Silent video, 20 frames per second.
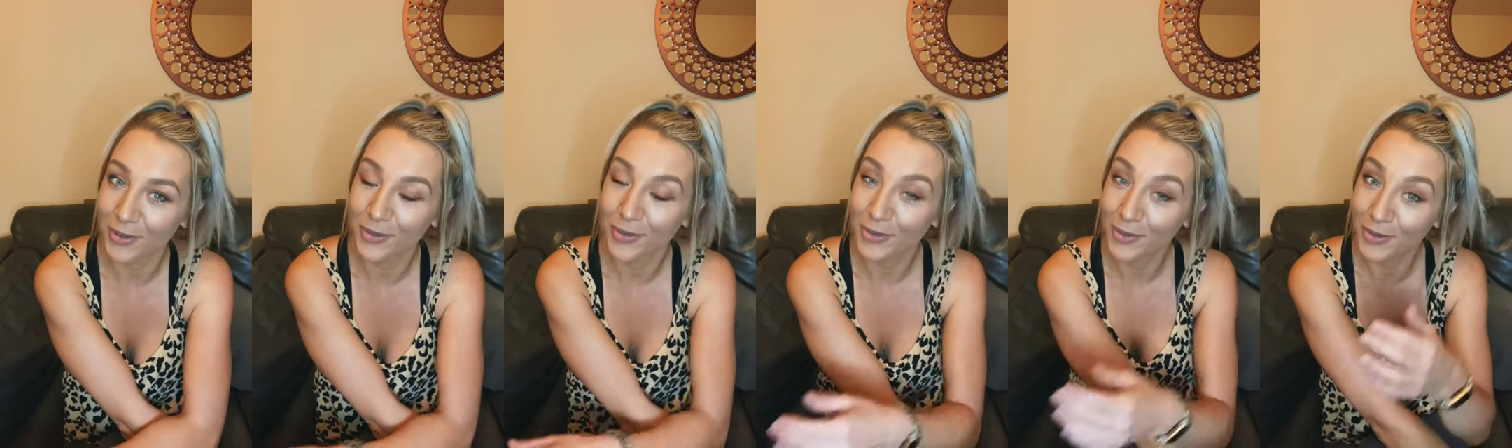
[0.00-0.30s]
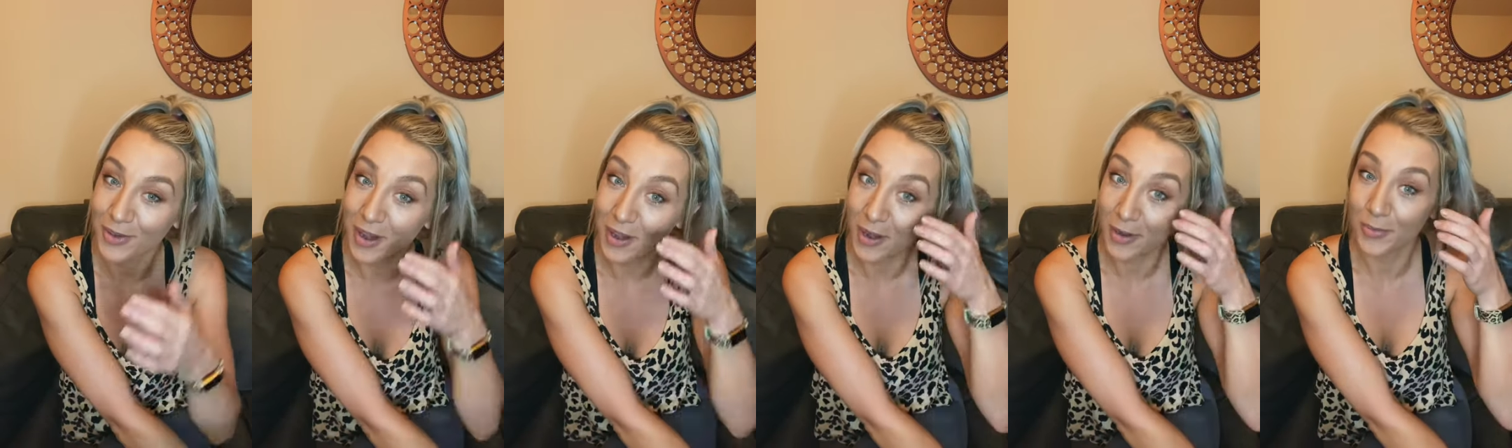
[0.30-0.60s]
or
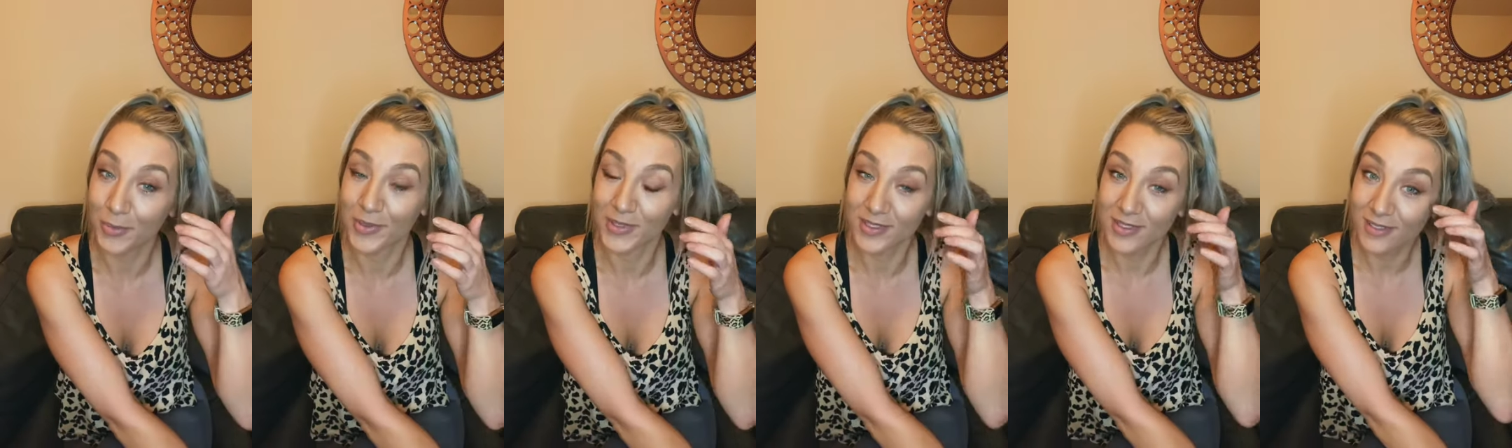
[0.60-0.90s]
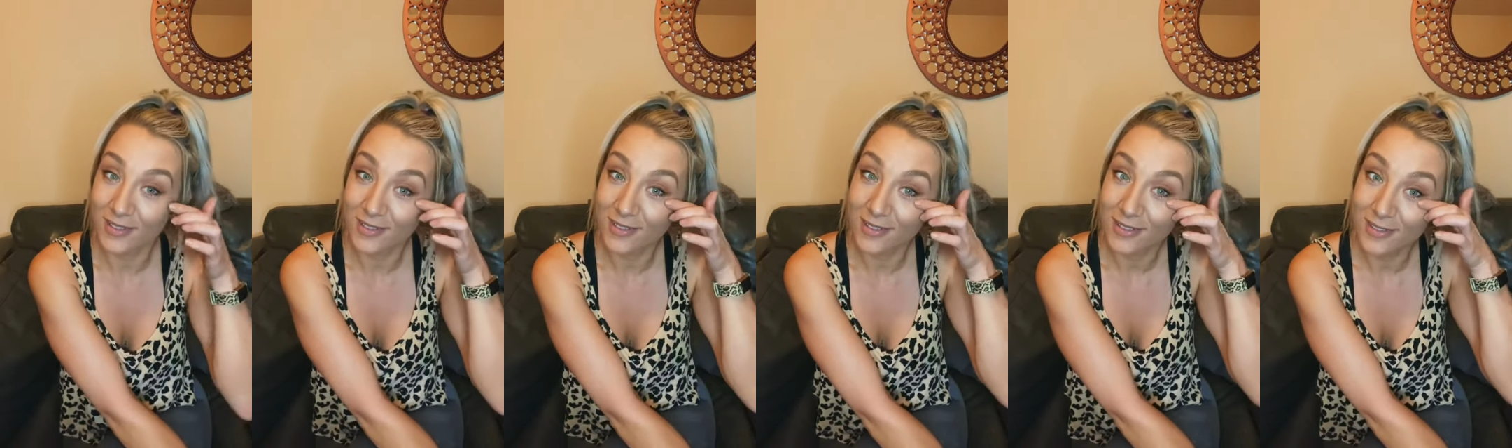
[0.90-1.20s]
I
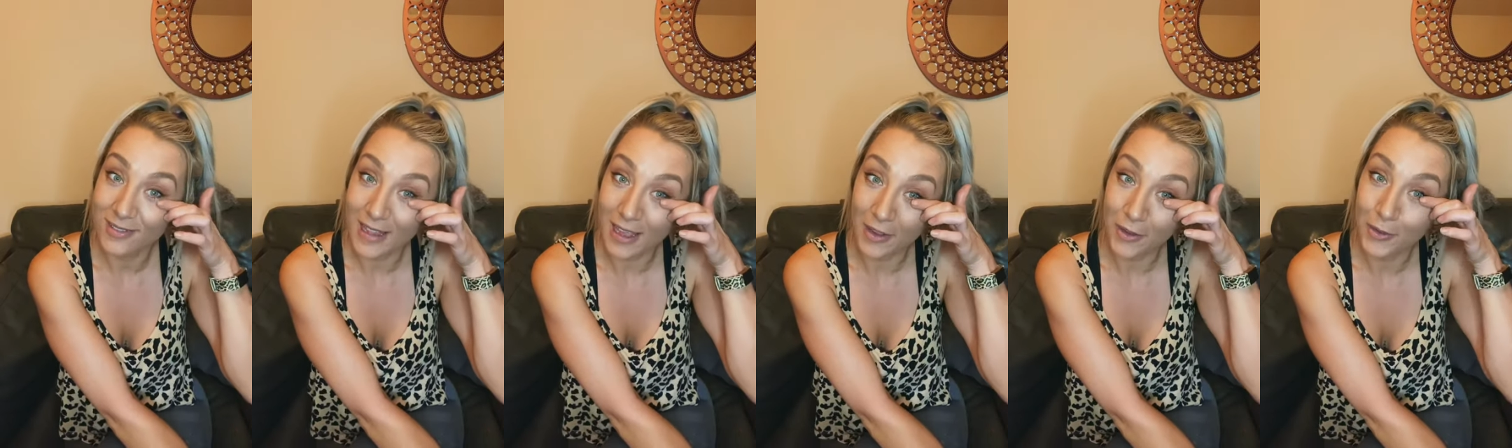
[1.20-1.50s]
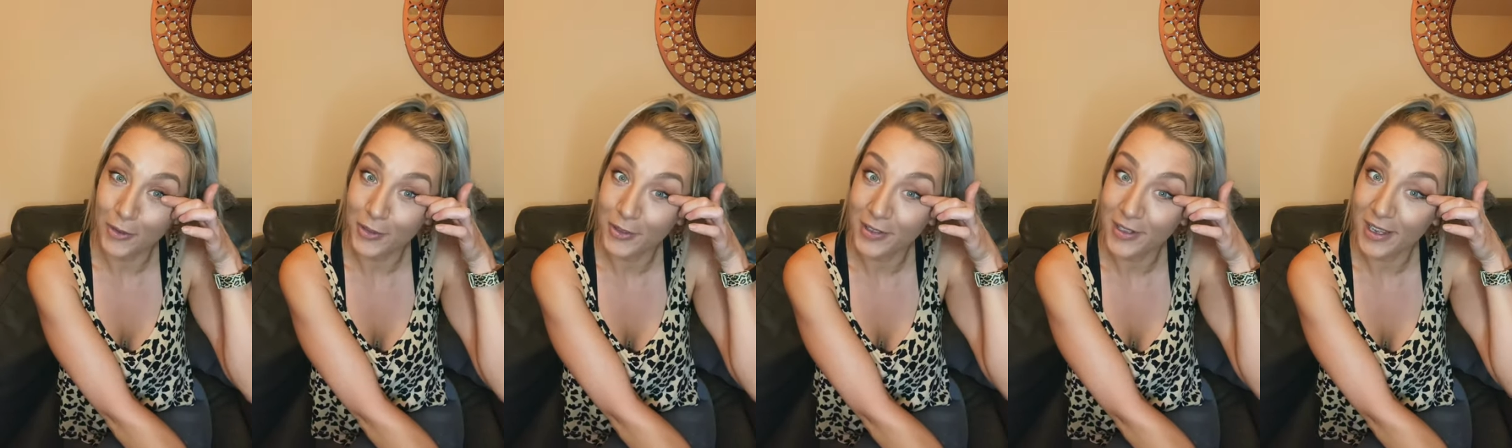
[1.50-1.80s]
wasn't that
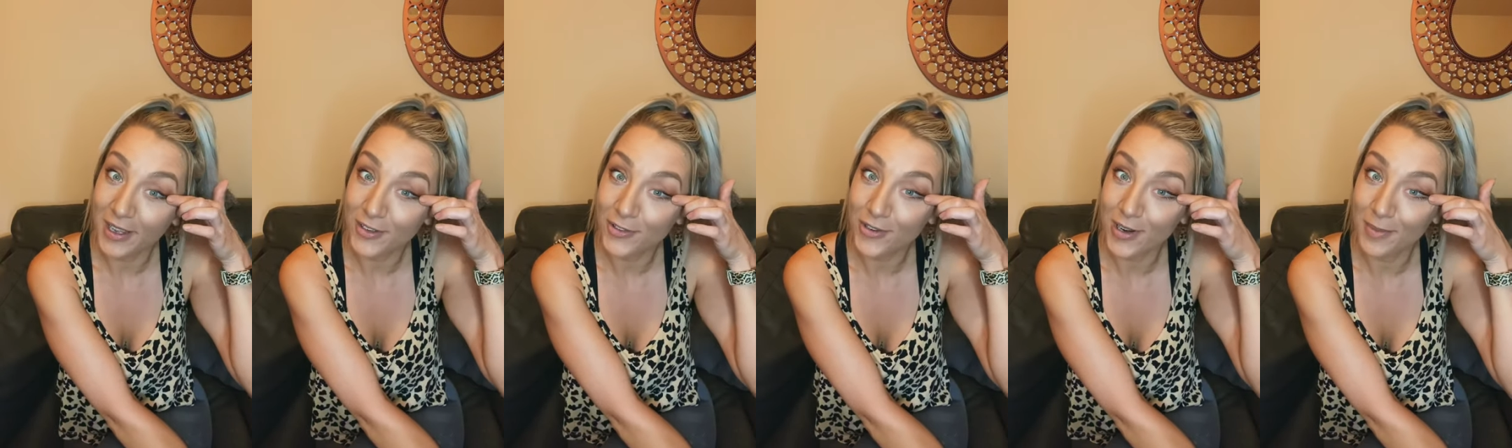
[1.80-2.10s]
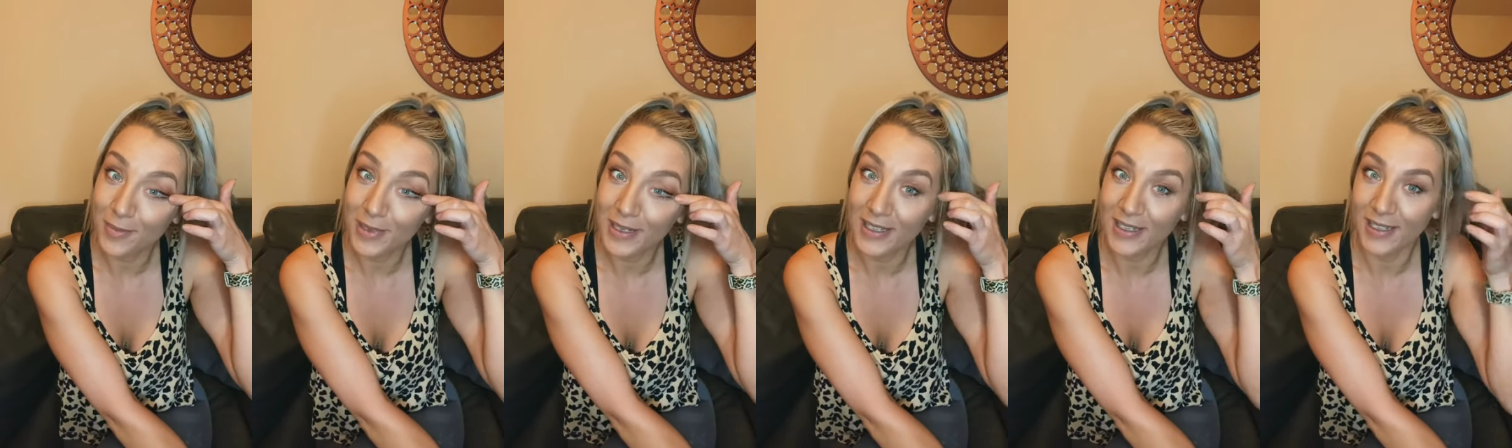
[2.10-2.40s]
good at
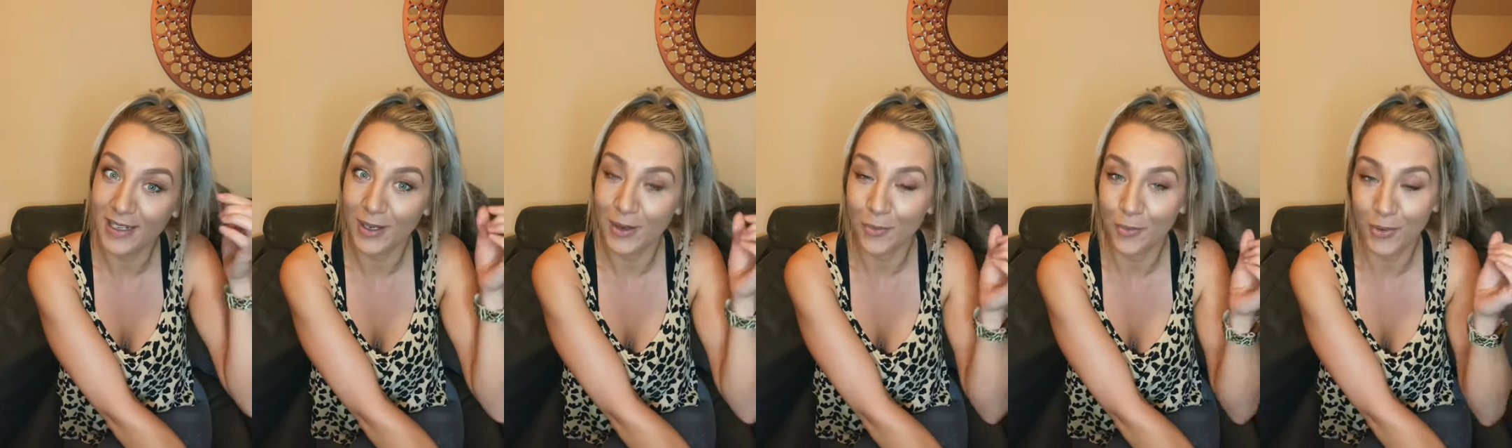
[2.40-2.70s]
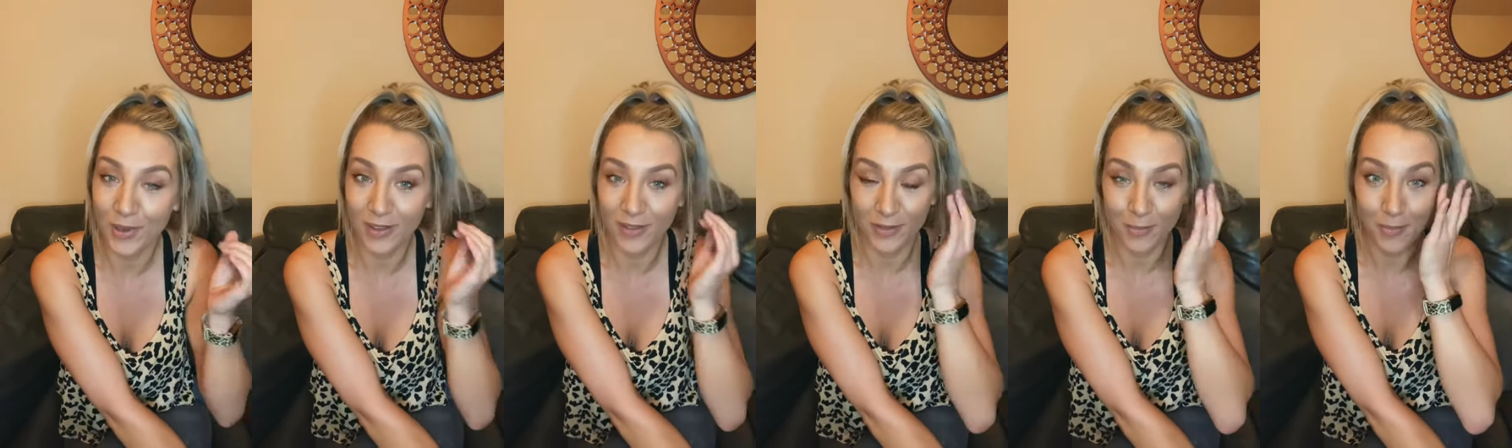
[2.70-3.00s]
trampolining
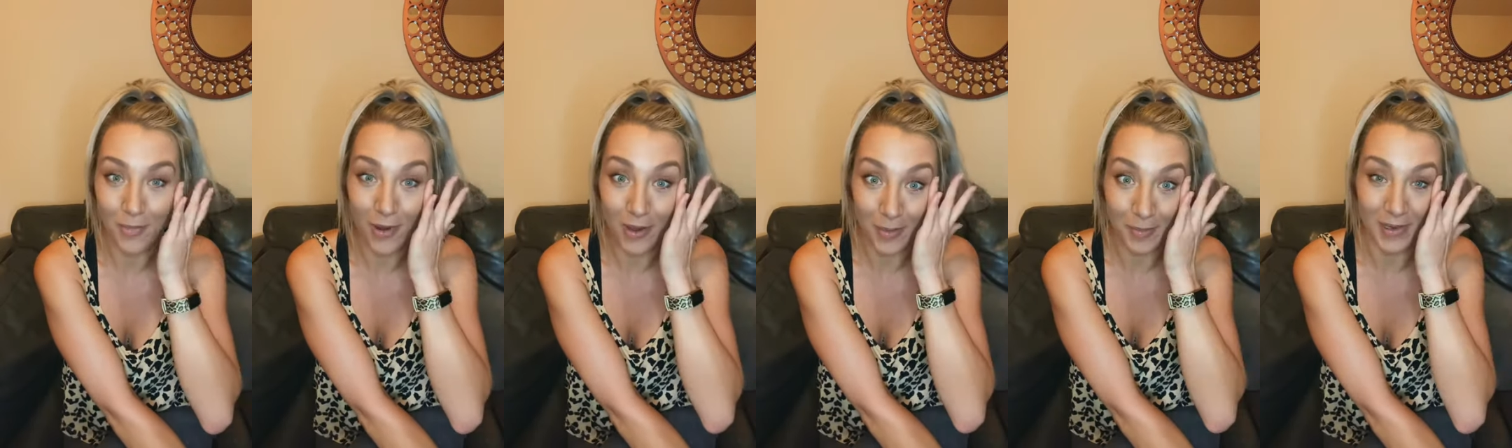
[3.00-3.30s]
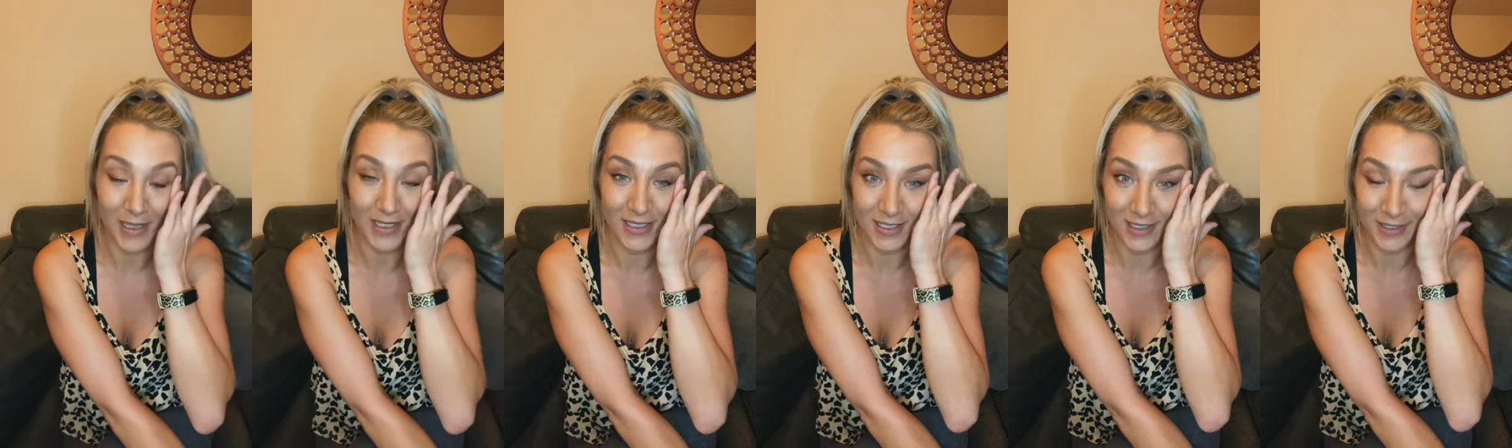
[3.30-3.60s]
with my
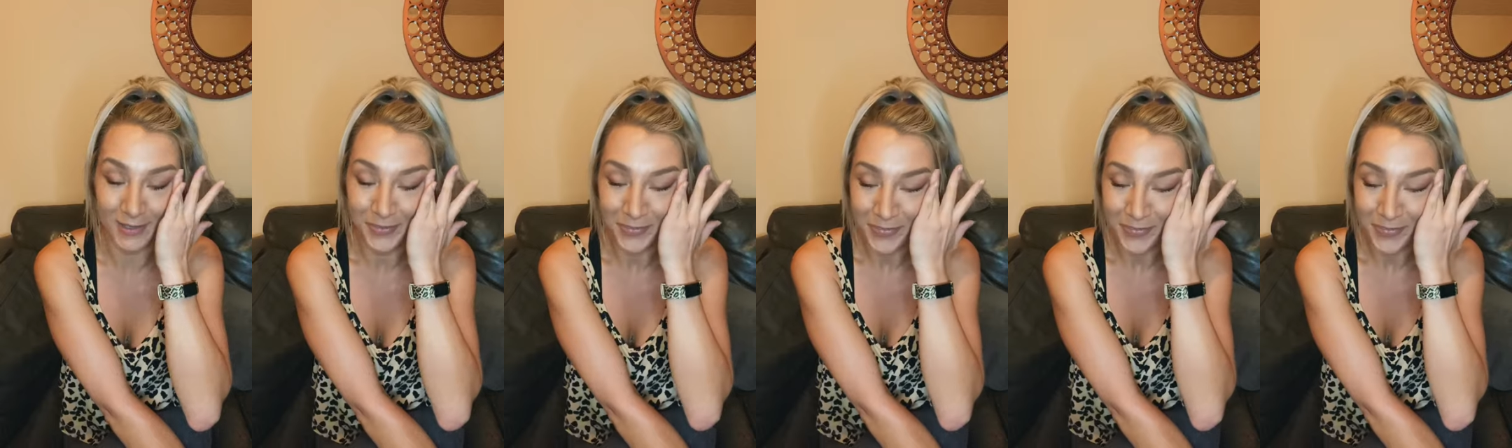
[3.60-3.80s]
bladder.